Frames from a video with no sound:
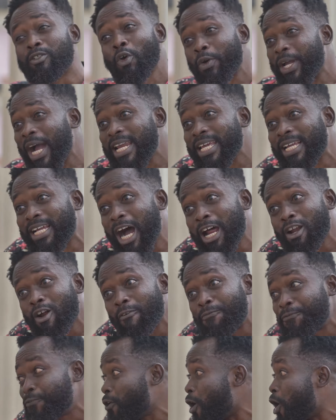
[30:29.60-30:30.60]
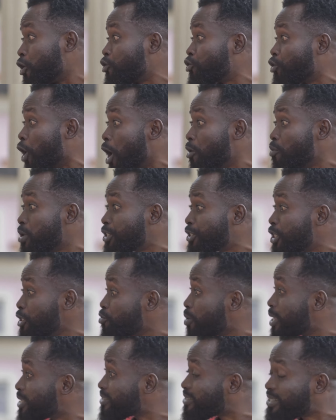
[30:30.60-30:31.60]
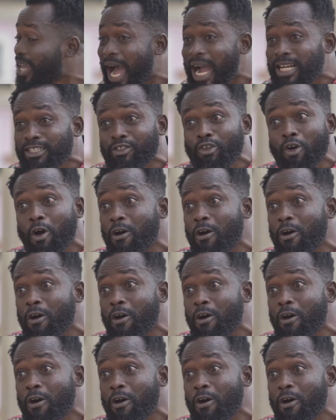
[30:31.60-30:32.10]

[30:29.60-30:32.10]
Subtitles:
Look at the kind of authority you exert